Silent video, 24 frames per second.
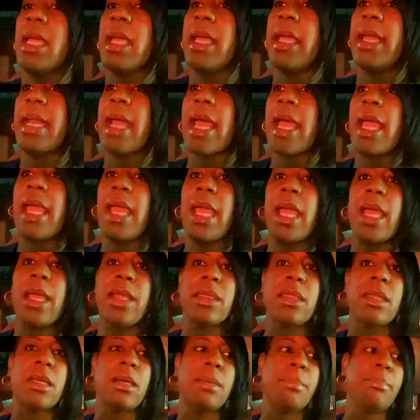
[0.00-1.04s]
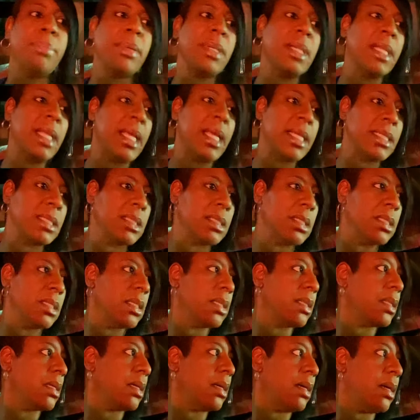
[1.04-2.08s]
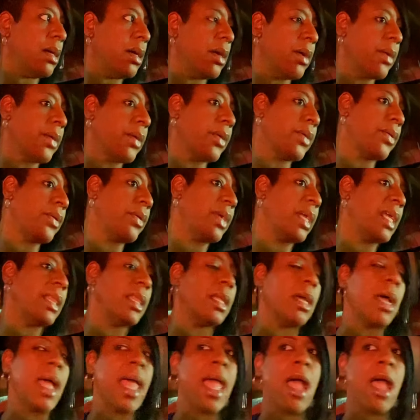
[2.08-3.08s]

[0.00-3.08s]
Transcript: and i had the blessing and the honor and the